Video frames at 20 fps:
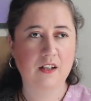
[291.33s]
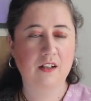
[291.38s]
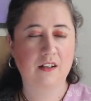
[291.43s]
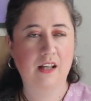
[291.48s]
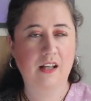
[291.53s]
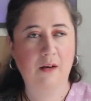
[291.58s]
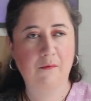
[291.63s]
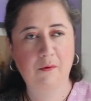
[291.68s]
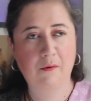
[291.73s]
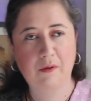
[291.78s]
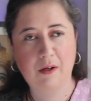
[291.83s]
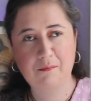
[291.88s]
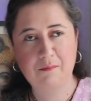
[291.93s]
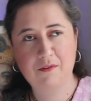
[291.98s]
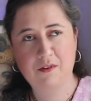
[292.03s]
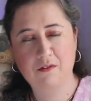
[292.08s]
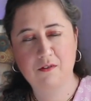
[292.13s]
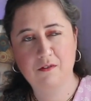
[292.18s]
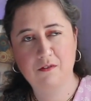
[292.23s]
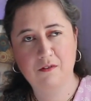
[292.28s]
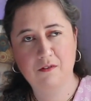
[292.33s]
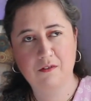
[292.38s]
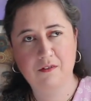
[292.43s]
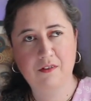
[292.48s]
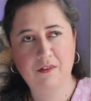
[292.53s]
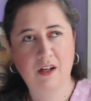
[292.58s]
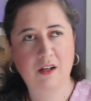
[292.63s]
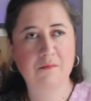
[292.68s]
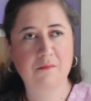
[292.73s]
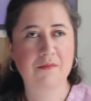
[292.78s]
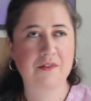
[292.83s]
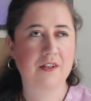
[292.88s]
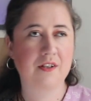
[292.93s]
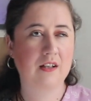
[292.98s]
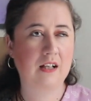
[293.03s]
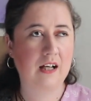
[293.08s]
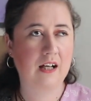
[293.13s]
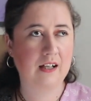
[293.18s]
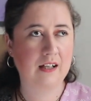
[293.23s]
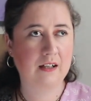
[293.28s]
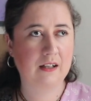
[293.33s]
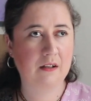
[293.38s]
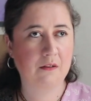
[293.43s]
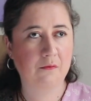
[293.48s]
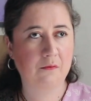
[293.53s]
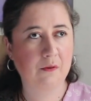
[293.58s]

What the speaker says: then we went up to Dharamsala,